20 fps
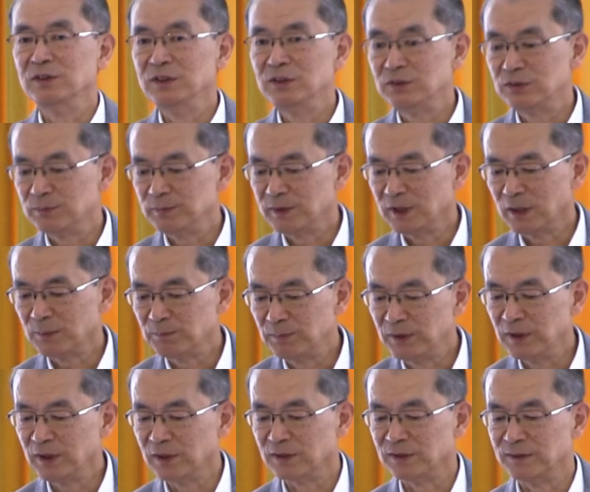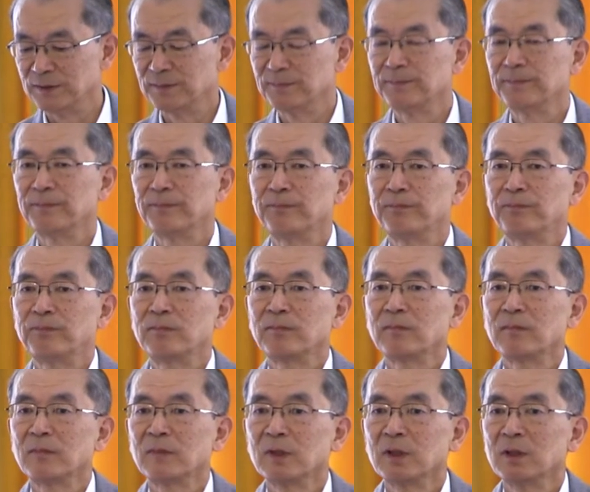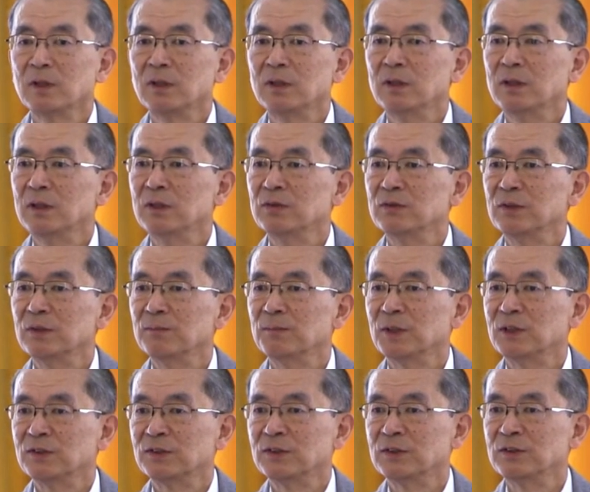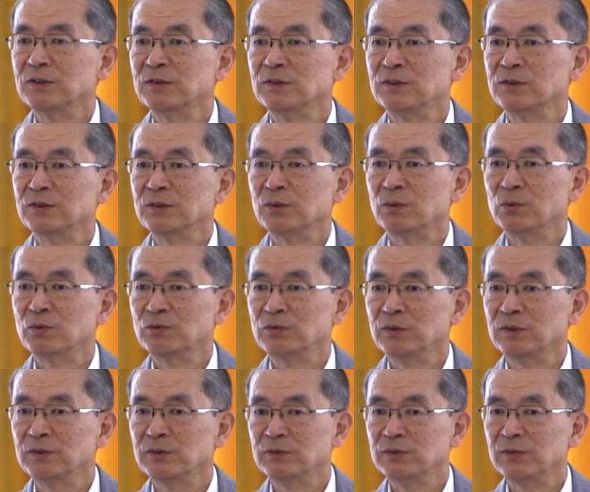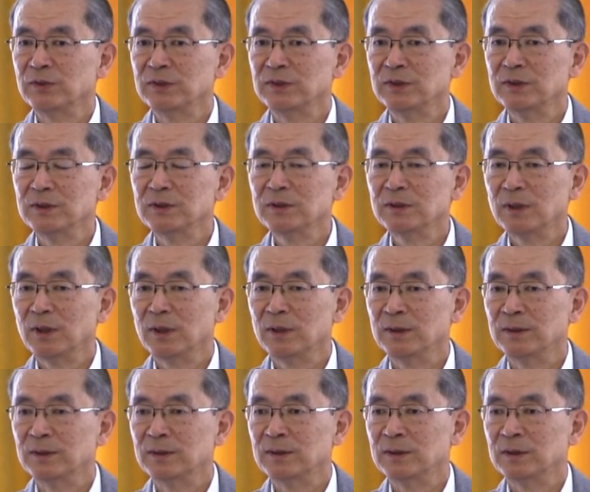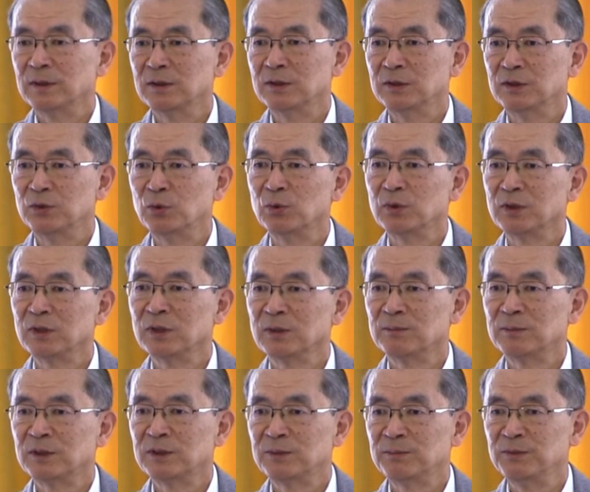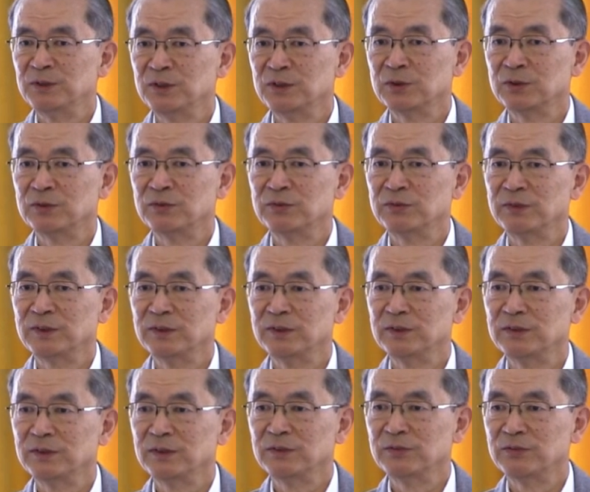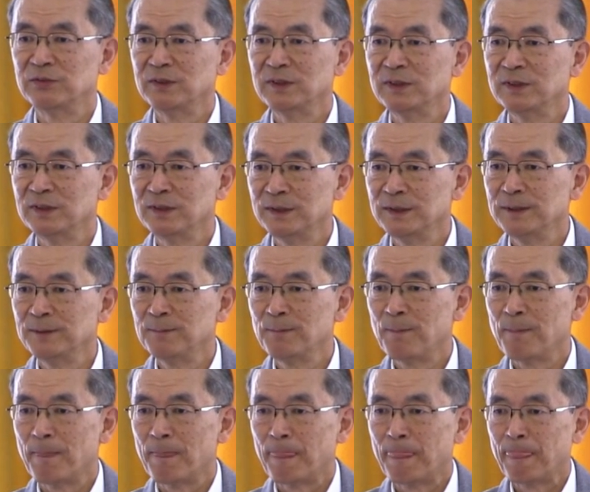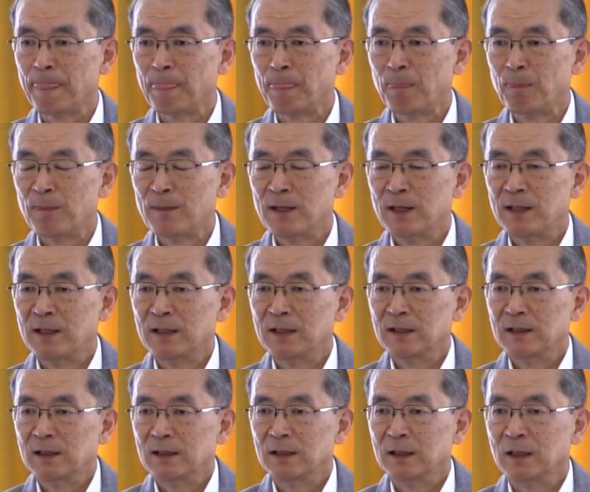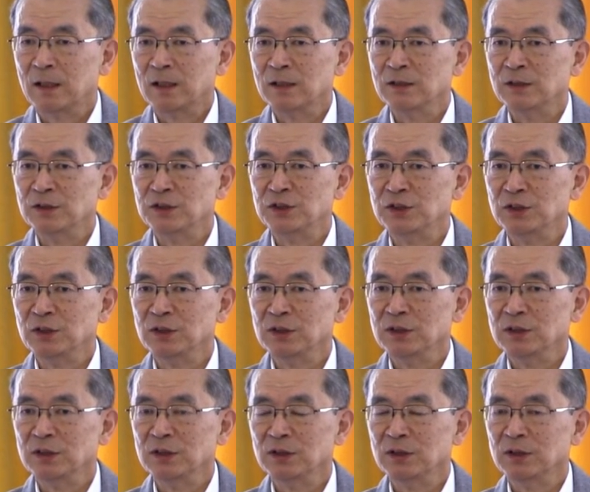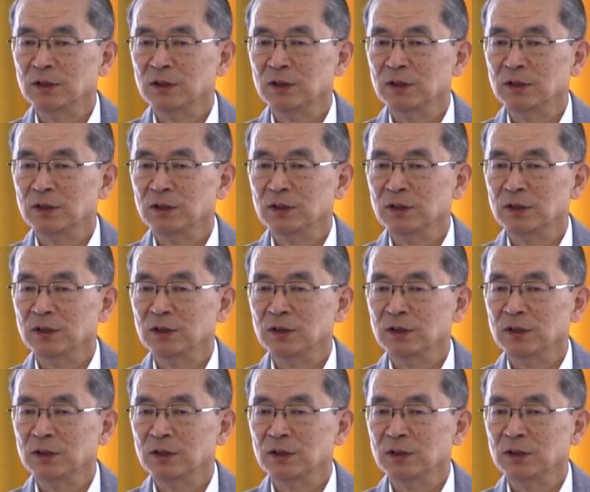needs to be appeared. The mother is concentrating, talking about Vision 2020, and she